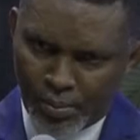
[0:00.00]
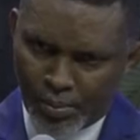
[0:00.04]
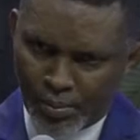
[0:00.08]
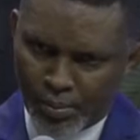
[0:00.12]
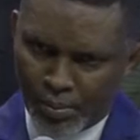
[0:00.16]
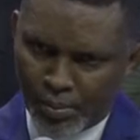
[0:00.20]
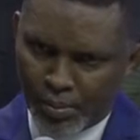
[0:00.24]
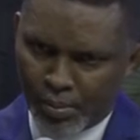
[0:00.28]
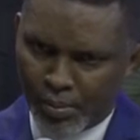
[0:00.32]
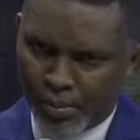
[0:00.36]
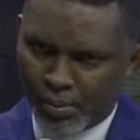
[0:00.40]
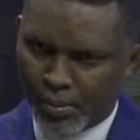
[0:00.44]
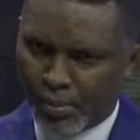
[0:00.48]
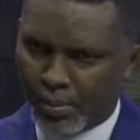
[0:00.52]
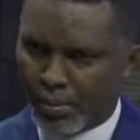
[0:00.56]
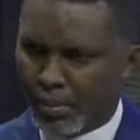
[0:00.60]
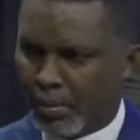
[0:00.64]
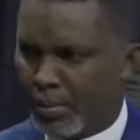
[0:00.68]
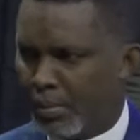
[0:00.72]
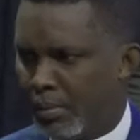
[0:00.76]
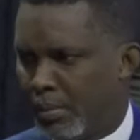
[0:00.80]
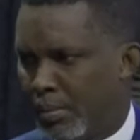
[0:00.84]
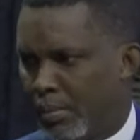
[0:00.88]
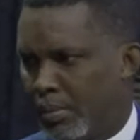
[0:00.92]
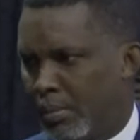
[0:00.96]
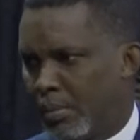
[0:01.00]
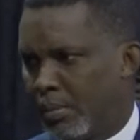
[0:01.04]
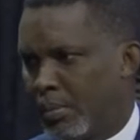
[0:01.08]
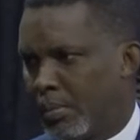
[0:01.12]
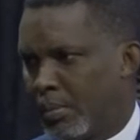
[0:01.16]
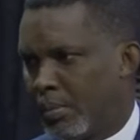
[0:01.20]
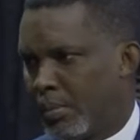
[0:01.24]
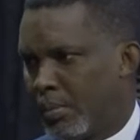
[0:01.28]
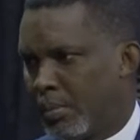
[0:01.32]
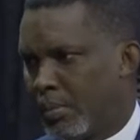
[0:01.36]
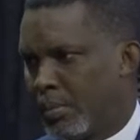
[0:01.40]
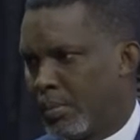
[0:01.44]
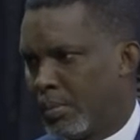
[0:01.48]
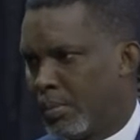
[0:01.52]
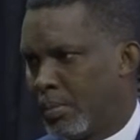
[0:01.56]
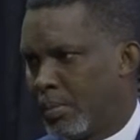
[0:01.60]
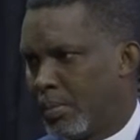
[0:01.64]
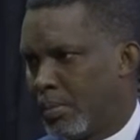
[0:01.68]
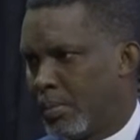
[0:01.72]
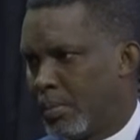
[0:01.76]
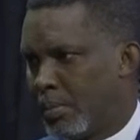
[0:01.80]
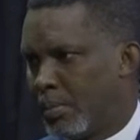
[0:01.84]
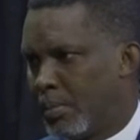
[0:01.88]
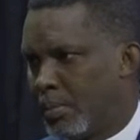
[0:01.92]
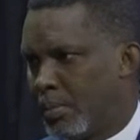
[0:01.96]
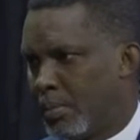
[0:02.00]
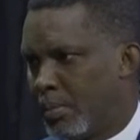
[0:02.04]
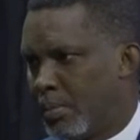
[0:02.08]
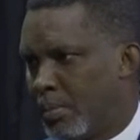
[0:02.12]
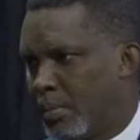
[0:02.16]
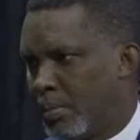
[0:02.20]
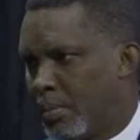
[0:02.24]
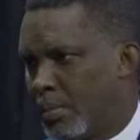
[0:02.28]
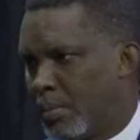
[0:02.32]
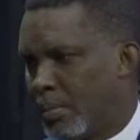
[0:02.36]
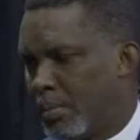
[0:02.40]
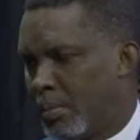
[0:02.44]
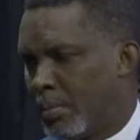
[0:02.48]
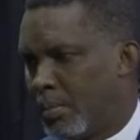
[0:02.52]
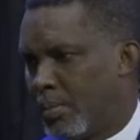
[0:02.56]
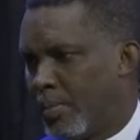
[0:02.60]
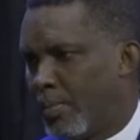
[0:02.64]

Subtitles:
No one is speaking in this clip.